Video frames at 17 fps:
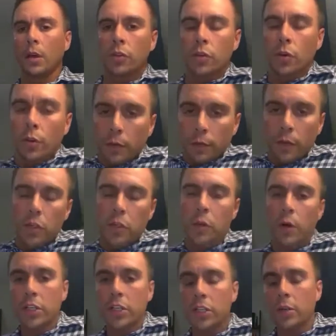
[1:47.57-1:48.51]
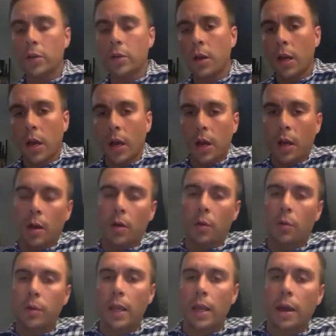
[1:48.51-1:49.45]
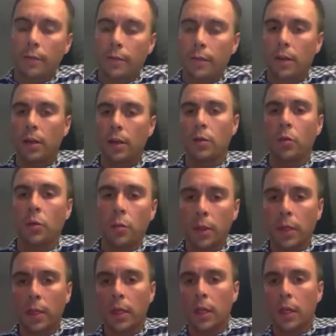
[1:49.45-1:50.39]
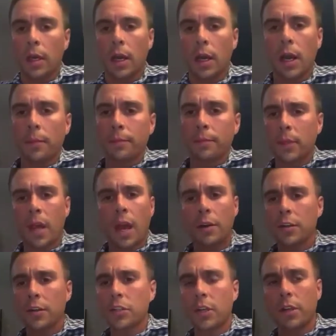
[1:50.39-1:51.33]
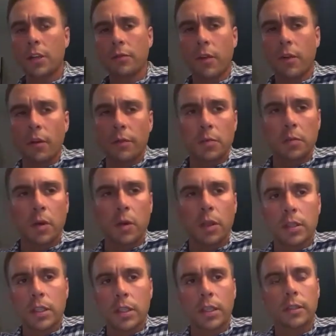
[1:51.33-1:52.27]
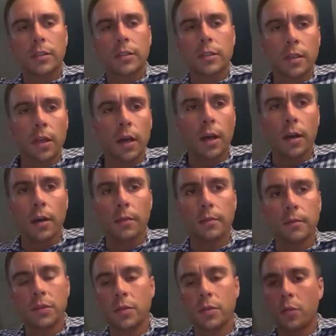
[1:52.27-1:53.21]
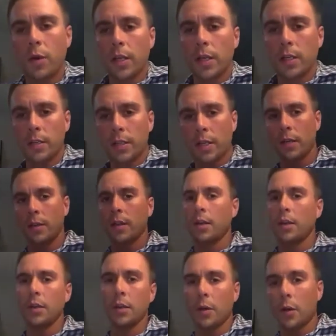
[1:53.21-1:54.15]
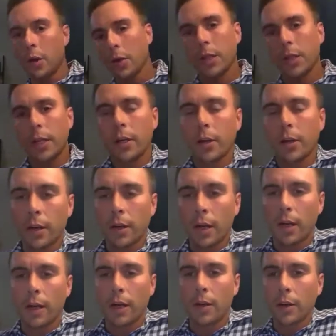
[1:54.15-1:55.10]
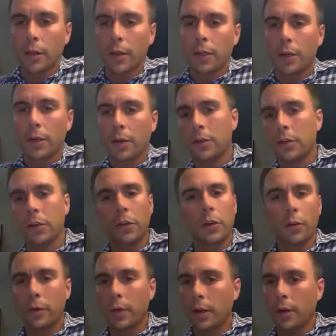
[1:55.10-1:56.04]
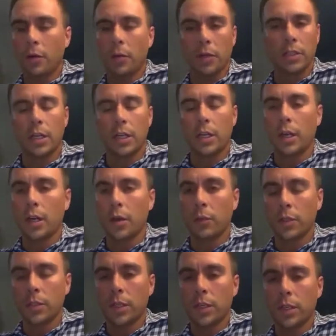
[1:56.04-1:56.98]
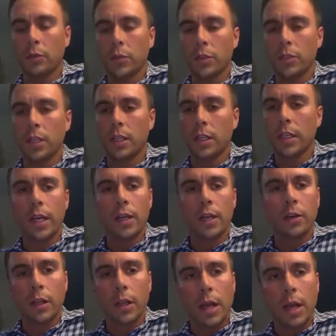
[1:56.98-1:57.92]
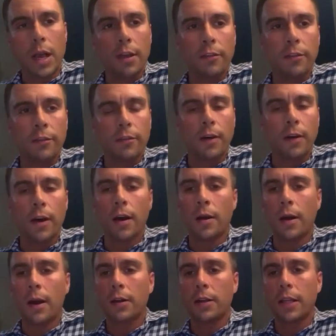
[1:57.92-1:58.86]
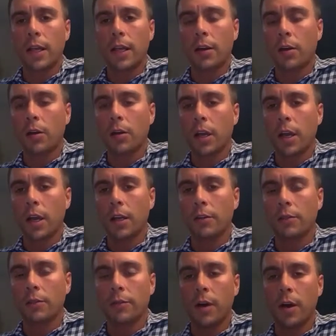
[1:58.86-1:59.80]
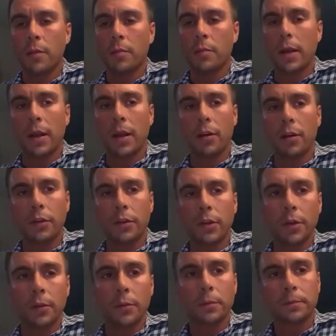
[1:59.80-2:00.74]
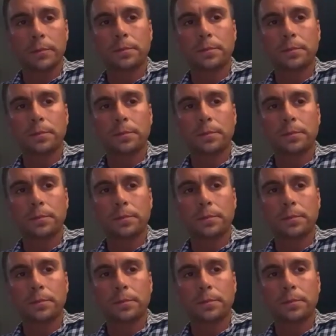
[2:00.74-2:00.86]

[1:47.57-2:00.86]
So the first question we have here will be, how did you get involved in politics? Some ways that, earlier in your career, was it later in life? How did that all kind of pan out for you?